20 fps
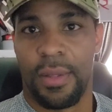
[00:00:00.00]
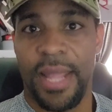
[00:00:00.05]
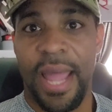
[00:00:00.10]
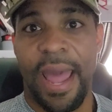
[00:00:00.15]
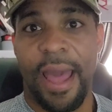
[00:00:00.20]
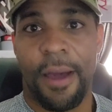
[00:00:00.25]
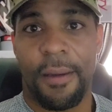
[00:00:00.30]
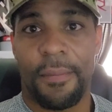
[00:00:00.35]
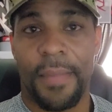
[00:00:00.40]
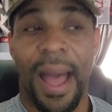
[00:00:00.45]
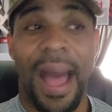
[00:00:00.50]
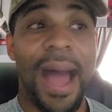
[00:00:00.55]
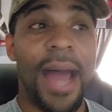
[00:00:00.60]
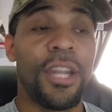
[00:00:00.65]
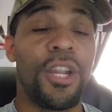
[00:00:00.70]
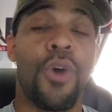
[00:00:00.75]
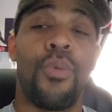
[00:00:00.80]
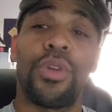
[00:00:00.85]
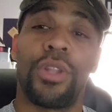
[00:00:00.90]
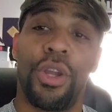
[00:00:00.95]
Now,
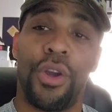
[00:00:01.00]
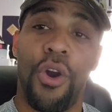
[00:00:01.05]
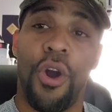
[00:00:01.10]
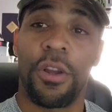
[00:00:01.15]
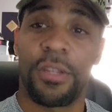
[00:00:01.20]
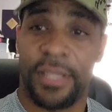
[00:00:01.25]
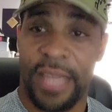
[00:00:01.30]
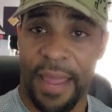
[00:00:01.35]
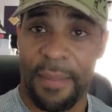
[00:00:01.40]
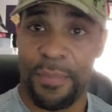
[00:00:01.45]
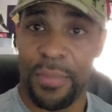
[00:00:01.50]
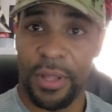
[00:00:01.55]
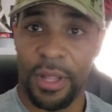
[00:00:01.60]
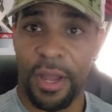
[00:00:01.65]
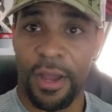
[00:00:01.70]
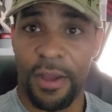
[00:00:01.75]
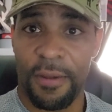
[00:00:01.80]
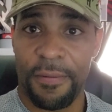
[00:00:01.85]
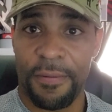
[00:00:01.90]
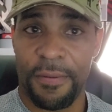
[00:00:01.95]
I know what the car is
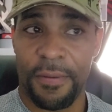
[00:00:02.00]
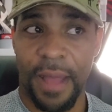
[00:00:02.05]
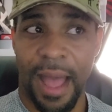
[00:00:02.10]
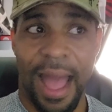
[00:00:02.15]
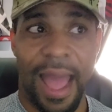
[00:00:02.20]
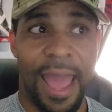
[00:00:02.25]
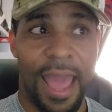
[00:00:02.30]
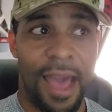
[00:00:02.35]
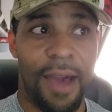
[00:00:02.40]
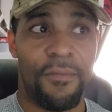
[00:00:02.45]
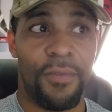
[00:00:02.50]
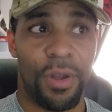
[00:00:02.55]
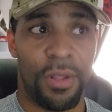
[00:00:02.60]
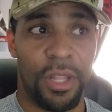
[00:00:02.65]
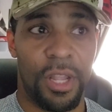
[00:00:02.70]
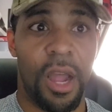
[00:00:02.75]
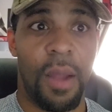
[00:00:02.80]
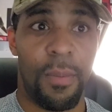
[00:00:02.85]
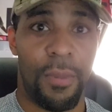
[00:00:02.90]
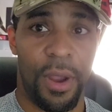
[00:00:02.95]
capable of. I have a
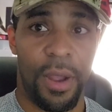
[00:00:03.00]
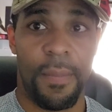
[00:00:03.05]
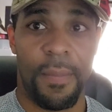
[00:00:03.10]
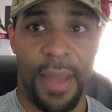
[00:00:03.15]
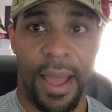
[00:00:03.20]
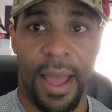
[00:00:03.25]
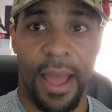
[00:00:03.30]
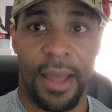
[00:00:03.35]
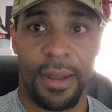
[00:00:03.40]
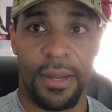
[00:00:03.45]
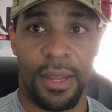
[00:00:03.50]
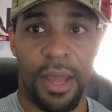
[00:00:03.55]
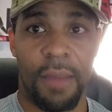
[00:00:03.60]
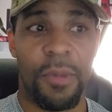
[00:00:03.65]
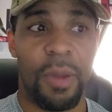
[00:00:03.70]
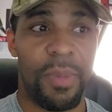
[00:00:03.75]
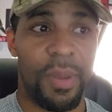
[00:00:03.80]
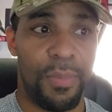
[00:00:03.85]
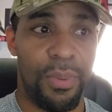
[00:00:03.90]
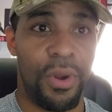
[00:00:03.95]
number in mind.
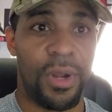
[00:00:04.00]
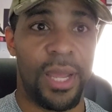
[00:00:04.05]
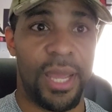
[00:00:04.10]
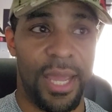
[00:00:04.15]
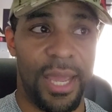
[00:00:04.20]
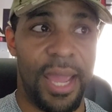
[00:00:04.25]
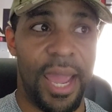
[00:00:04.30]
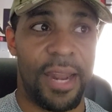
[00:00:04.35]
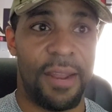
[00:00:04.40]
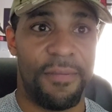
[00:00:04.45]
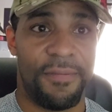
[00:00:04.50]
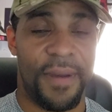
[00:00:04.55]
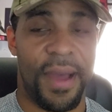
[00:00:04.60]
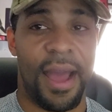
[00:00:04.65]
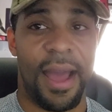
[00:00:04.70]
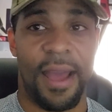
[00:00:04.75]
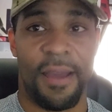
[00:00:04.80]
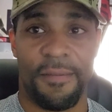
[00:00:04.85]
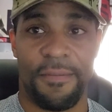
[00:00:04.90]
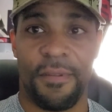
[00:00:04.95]
I'm going to be putting an
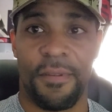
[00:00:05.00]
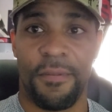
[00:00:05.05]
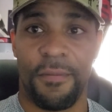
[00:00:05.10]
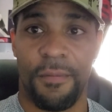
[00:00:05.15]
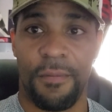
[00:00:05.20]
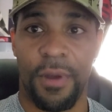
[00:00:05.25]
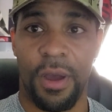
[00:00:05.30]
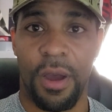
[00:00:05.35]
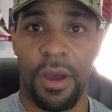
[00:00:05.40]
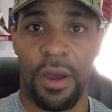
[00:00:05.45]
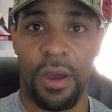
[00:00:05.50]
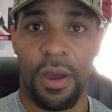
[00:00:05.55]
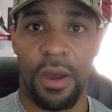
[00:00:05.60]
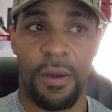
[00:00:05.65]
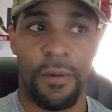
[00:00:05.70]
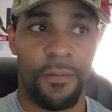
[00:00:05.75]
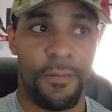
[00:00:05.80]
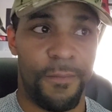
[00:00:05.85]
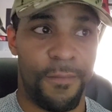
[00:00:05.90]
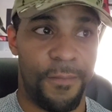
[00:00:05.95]
E85
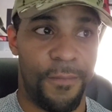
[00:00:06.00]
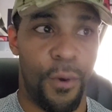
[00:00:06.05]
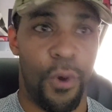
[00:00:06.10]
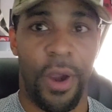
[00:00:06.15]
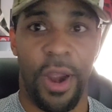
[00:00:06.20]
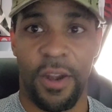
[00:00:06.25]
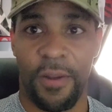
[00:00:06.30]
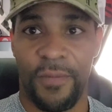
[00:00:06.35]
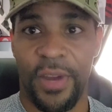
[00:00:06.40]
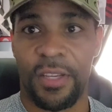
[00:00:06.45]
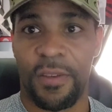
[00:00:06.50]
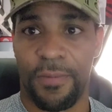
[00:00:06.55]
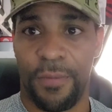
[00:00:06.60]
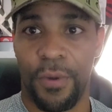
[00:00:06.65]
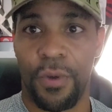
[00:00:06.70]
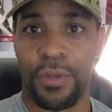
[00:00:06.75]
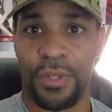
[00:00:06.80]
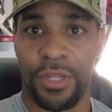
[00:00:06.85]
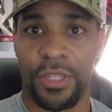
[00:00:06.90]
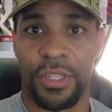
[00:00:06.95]
uh, Fore Innovation
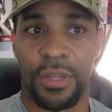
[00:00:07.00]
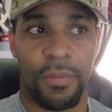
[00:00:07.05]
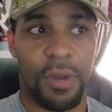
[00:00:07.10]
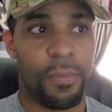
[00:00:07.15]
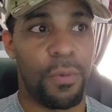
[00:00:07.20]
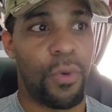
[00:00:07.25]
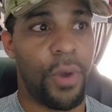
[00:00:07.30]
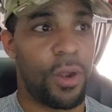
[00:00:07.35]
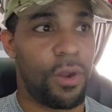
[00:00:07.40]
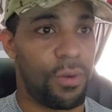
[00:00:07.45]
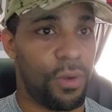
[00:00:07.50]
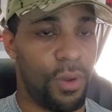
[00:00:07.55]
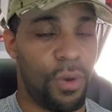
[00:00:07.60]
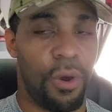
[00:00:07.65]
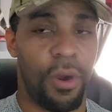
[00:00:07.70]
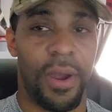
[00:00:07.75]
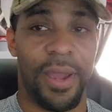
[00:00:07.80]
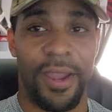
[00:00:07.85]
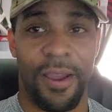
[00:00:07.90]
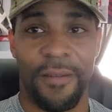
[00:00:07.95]
fuel system upgrade on the
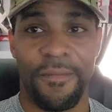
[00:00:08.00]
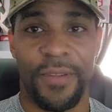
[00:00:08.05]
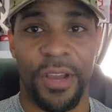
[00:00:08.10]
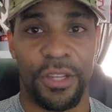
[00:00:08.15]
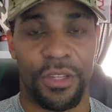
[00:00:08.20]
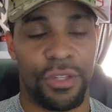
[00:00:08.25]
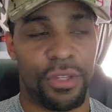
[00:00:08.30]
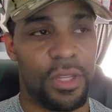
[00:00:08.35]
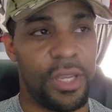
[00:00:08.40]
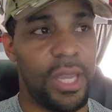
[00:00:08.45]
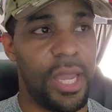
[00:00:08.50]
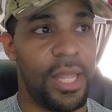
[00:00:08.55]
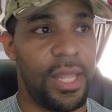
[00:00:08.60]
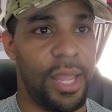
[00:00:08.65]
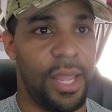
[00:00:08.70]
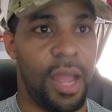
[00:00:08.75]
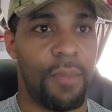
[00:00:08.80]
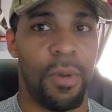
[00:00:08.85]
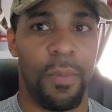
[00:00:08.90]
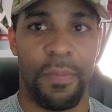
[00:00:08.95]
car here eventually.
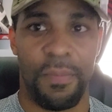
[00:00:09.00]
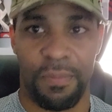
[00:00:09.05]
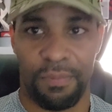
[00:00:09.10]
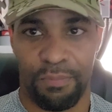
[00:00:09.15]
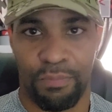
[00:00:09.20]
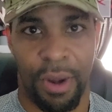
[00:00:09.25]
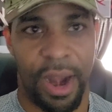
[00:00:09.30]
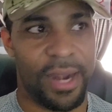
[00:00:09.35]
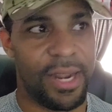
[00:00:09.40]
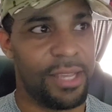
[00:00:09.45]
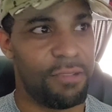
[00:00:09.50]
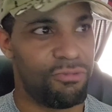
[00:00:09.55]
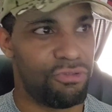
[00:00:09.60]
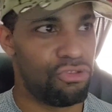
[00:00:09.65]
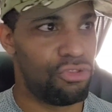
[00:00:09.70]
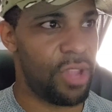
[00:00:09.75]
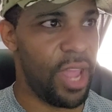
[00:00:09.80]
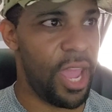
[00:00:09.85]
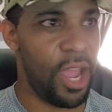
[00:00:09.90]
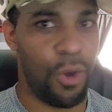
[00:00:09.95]
And then I'm going to probably
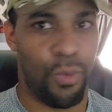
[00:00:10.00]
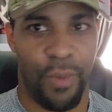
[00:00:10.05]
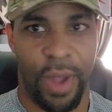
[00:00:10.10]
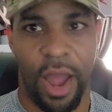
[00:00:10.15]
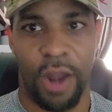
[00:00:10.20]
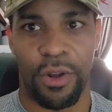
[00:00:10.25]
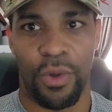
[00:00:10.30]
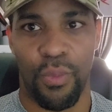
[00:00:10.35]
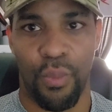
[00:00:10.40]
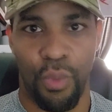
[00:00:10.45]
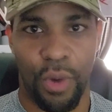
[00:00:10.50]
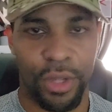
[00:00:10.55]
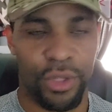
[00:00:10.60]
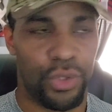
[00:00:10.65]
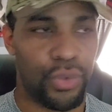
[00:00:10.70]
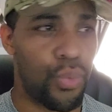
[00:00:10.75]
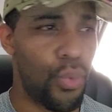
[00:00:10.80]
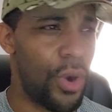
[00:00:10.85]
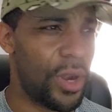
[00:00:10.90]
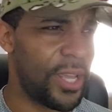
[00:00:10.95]
stay around the
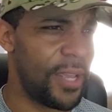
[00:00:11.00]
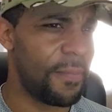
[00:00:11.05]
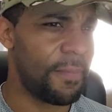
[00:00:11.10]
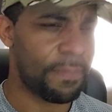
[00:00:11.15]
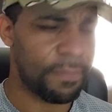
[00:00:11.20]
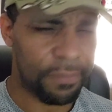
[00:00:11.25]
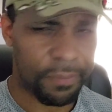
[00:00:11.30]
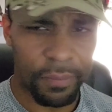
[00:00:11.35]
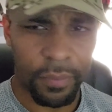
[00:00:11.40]
120.